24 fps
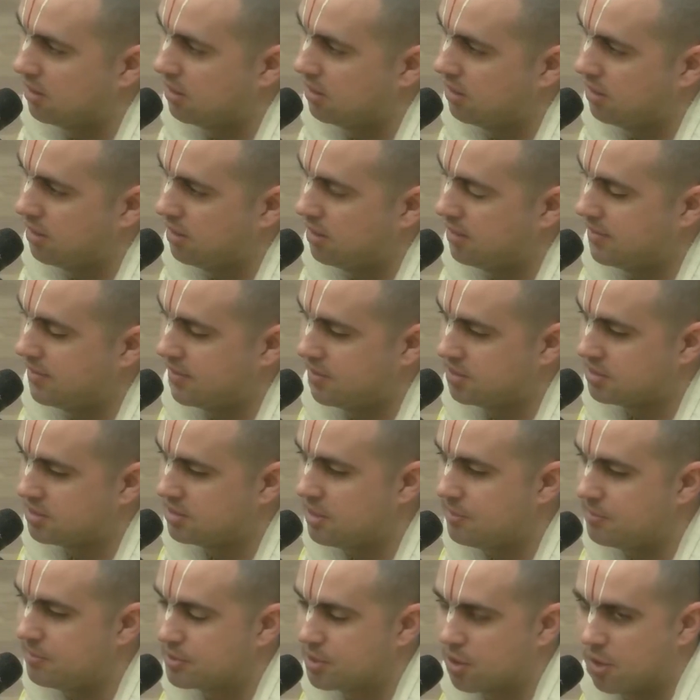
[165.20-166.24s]
and there's
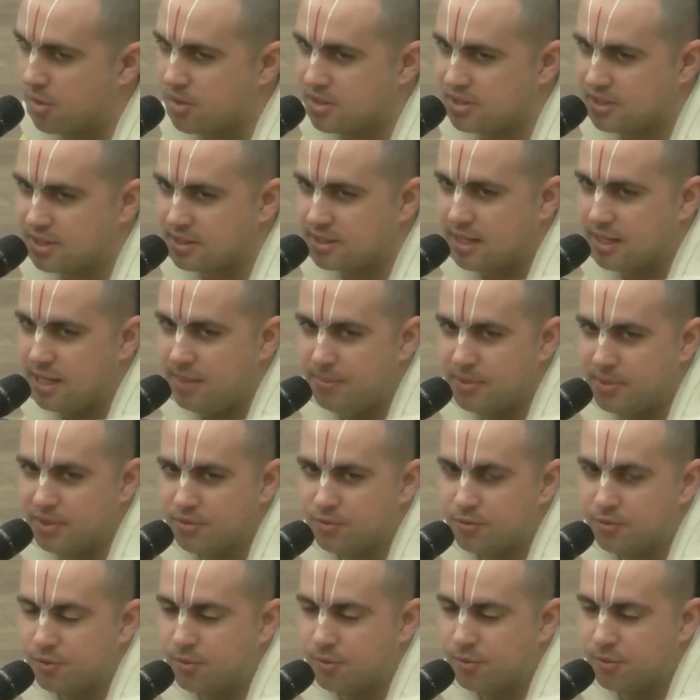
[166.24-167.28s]
deep stories that
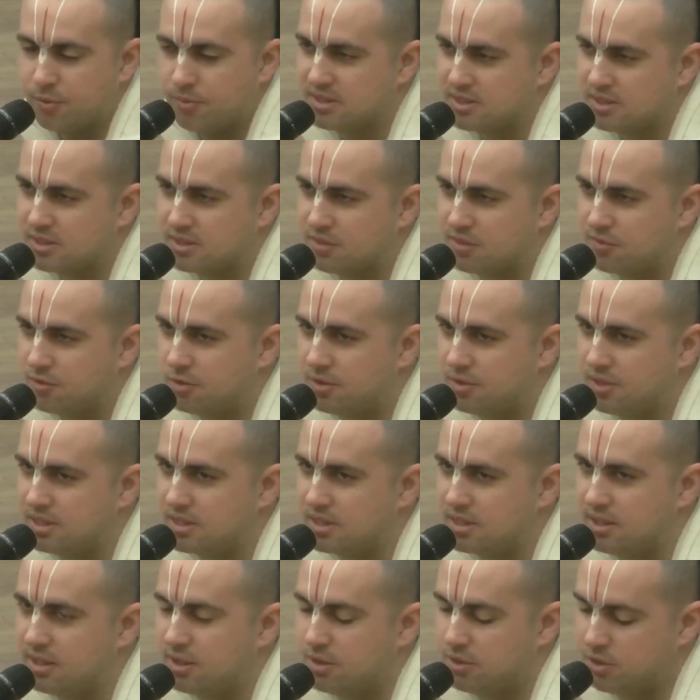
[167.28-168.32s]
happen from these
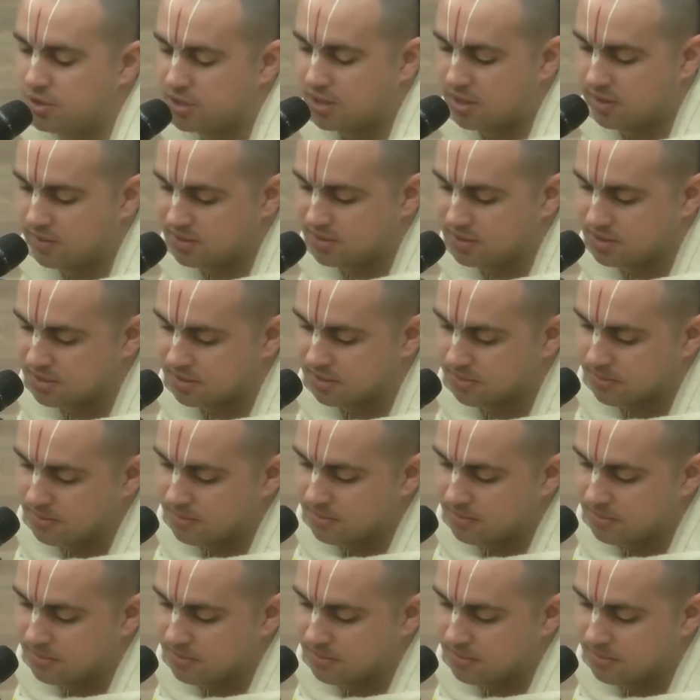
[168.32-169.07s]
little sharings.